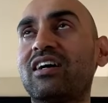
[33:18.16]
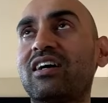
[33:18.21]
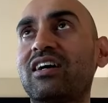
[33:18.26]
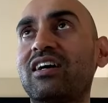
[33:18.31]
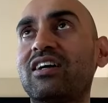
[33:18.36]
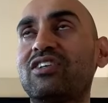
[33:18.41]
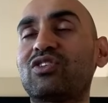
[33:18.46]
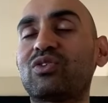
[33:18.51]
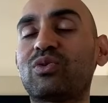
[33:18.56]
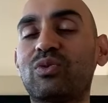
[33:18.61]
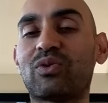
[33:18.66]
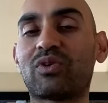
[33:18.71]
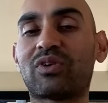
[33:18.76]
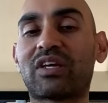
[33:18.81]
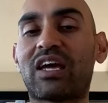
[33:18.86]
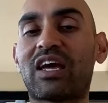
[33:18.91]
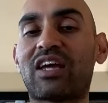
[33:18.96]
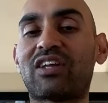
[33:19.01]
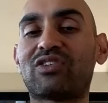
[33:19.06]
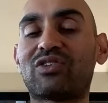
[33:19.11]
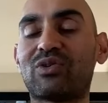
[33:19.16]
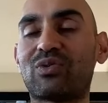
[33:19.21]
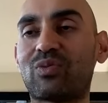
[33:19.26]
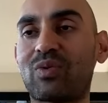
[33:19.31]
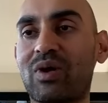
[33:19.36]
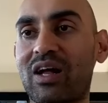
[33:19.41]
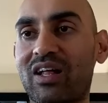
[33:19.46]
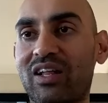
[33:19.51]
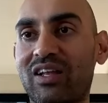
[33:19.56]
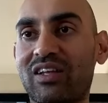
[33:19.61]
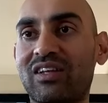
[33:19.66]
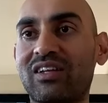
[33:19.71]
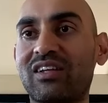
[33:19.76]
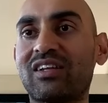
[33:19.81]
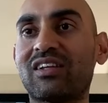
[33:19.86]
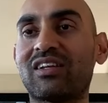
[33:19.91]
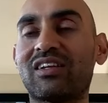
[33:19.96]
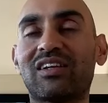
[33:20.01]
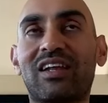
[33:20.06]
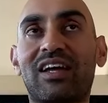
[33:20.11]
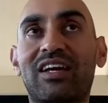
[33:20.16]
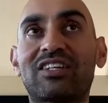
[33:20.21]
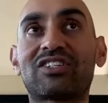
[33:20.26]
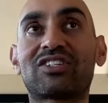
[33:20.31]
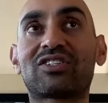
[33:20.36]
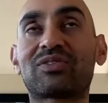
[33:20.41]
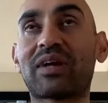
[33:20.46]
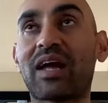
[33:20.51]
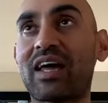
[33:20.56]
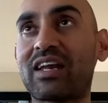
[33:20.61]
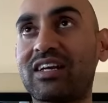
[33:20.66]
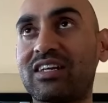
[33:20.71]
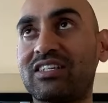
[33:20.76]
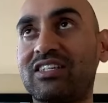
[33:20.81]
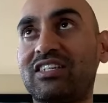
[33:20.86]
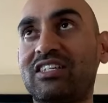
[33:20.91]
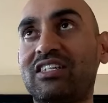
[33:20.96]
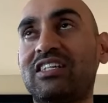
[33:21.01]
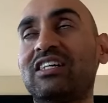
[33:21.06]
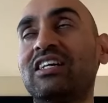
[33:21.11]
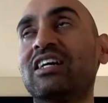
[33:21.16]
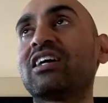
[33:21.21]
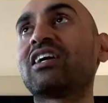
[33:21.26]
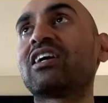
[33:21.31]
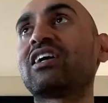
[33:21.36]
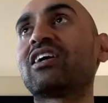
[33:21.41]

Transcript: a tool can't do well, like strategy,